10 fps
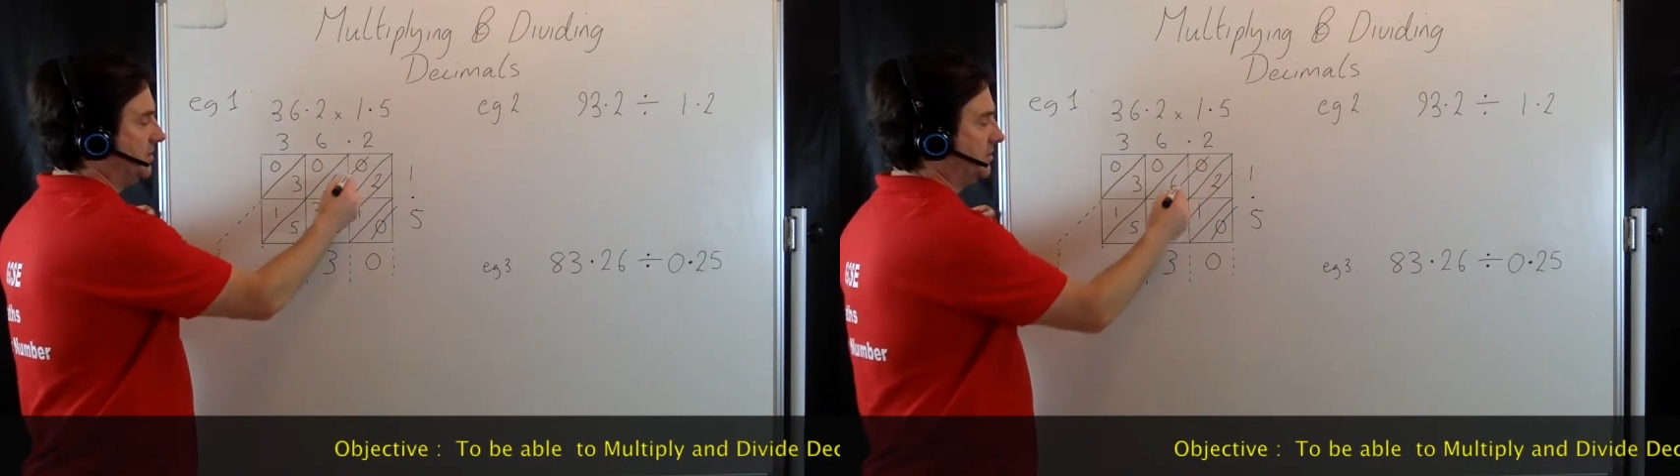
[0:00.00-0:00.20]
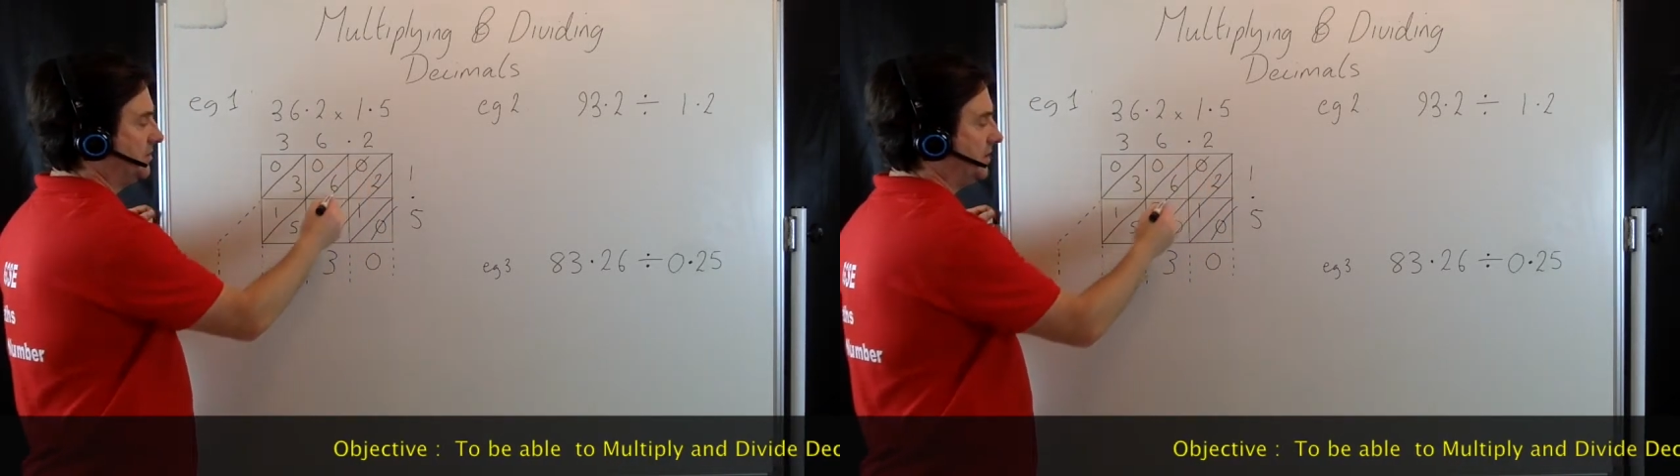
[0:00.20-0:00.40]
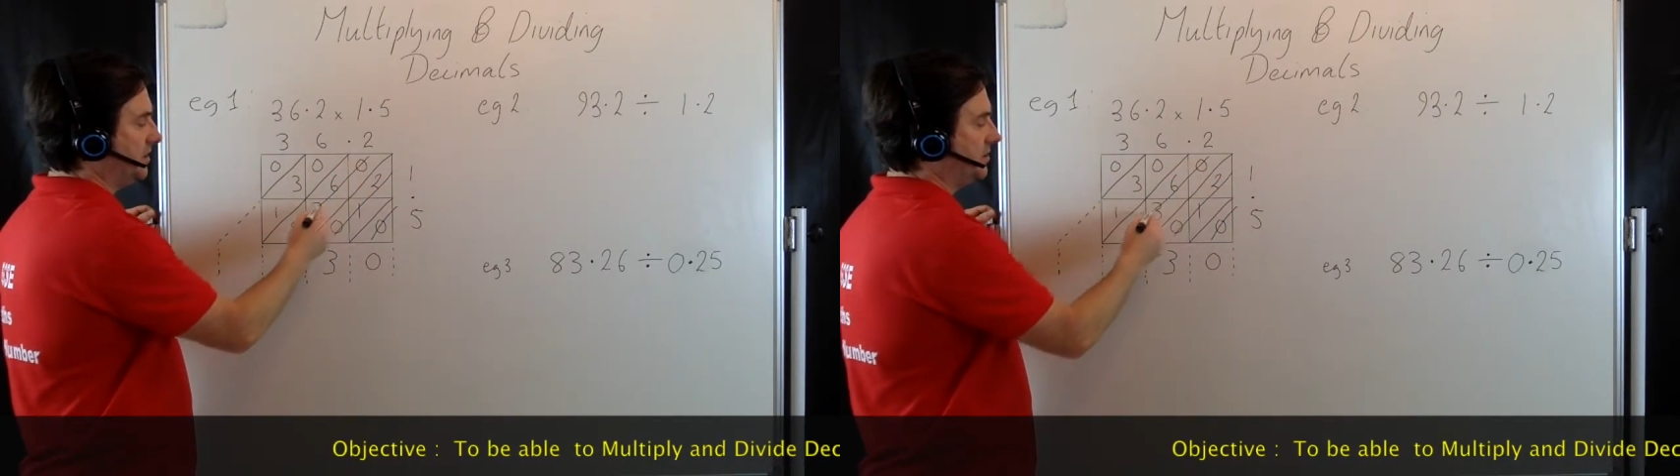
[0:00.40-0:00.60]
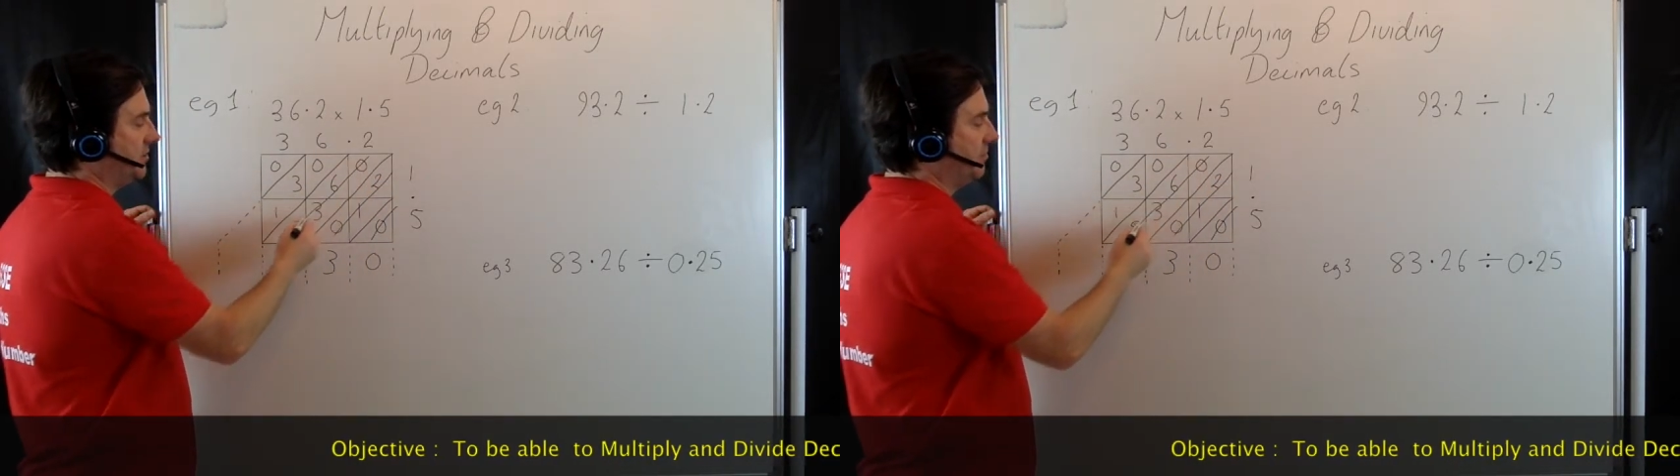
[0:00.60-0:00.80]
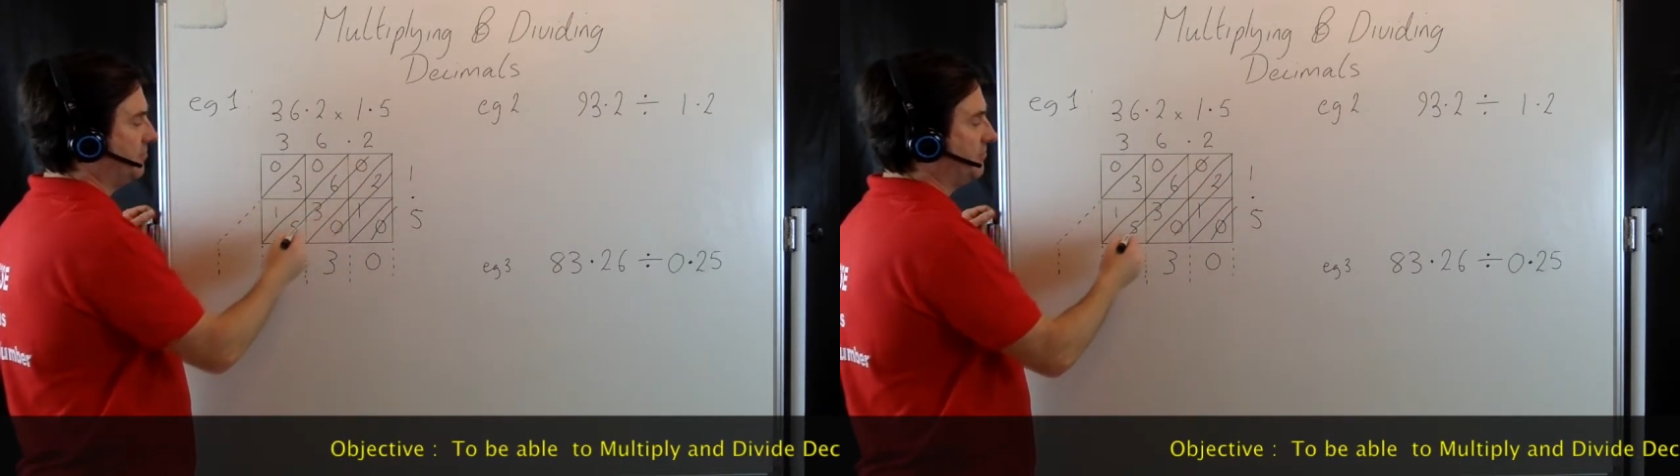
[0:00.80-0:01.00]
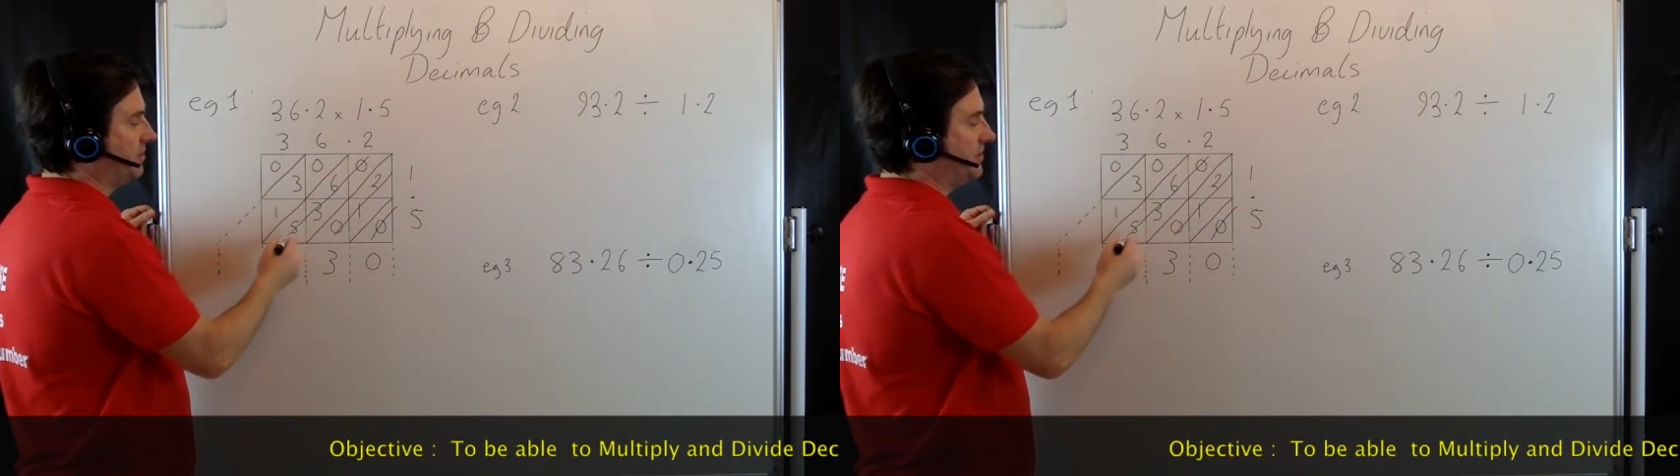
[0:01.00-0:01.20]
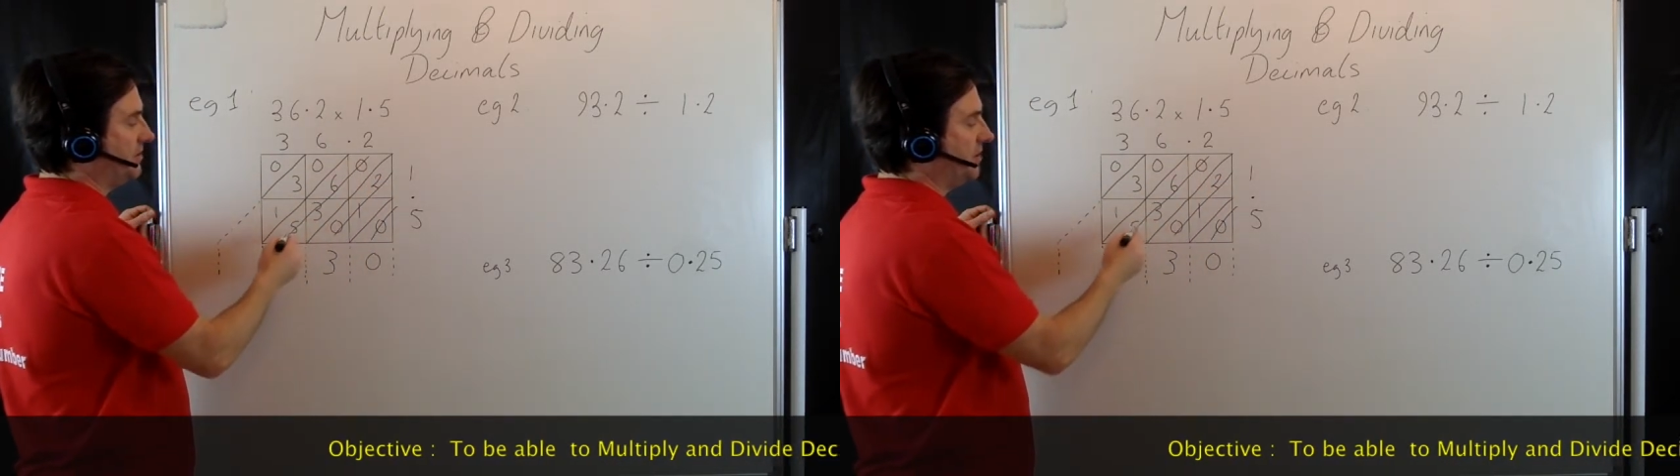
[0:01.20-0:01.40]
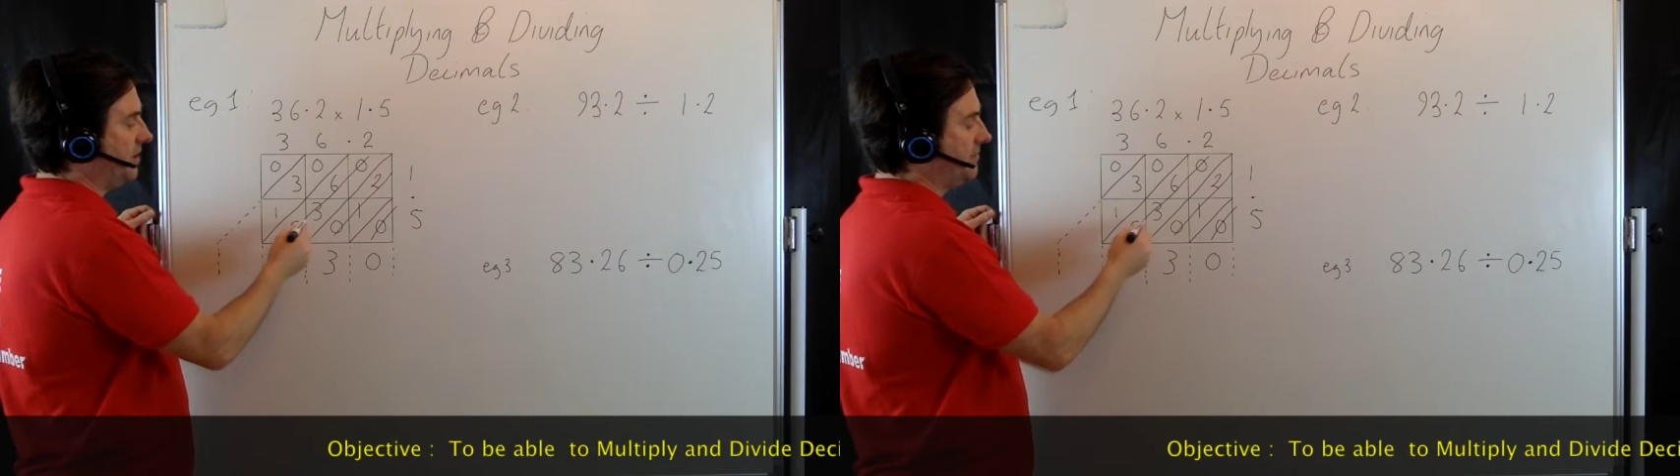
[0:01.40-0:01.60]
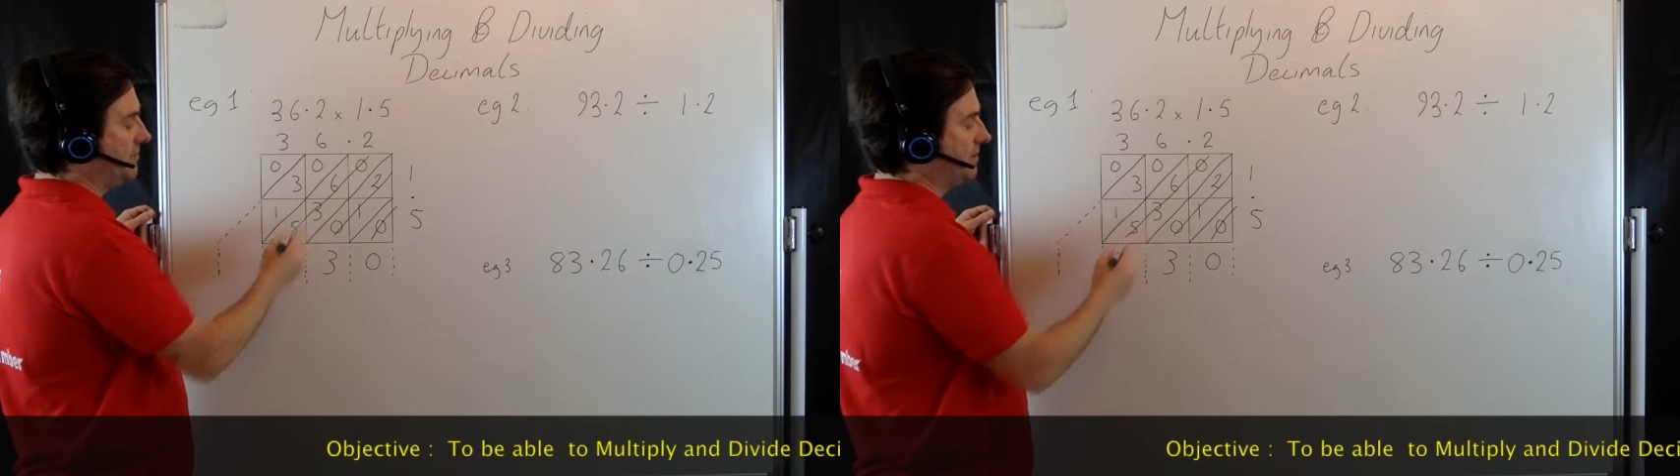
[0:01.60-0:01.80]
6 and 3 is 9,